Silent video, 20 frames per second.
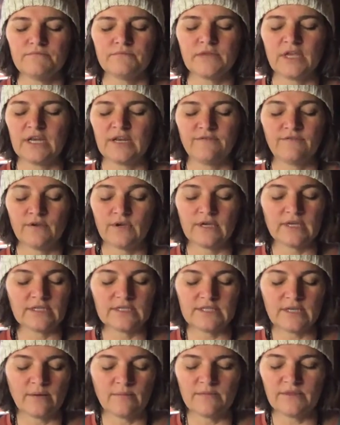And if you get
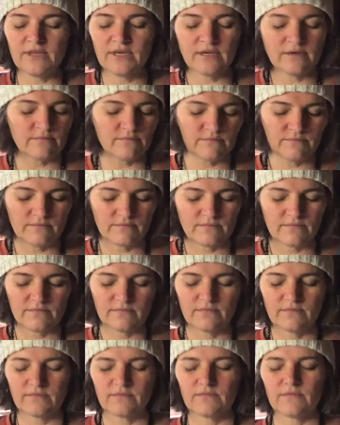something,
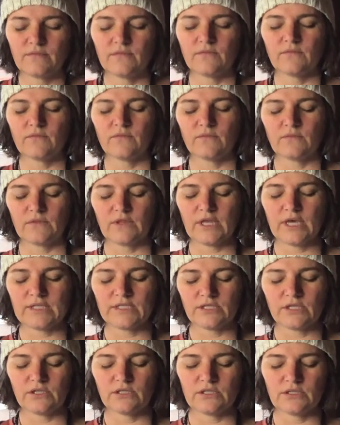that's
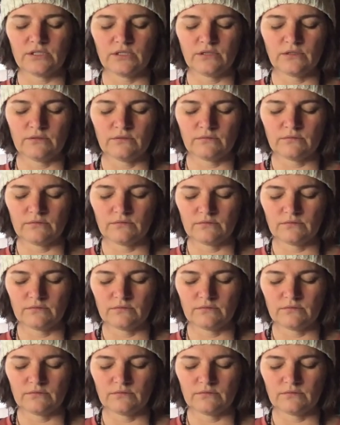good too.